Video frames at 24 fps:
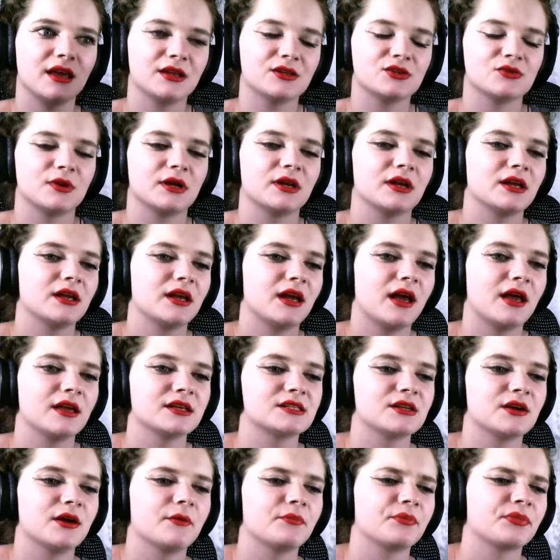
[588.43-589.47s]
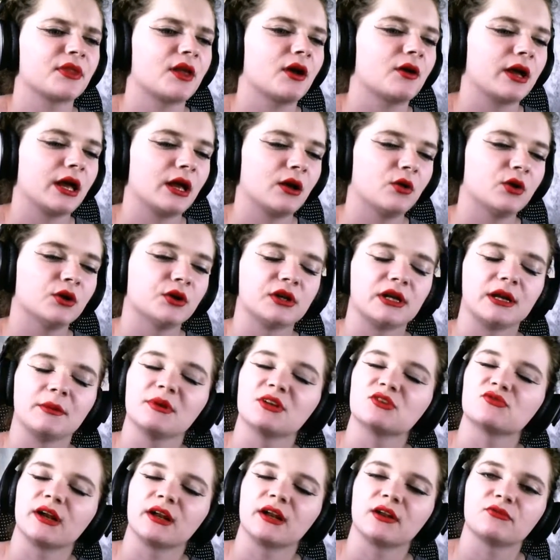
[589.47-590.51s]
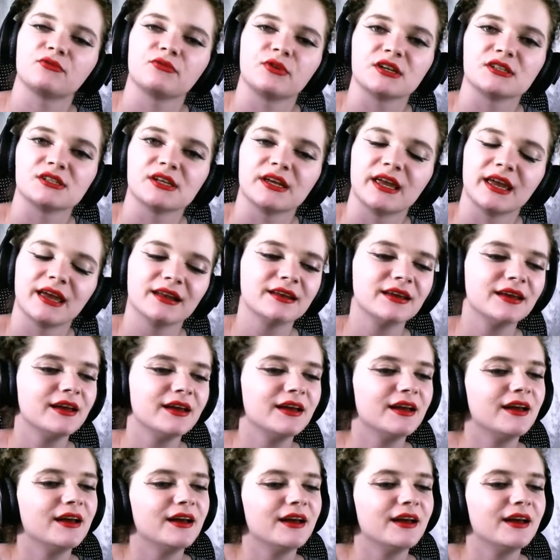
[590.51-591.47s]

into it as a... Okay, hold on. Let me try that phrase again.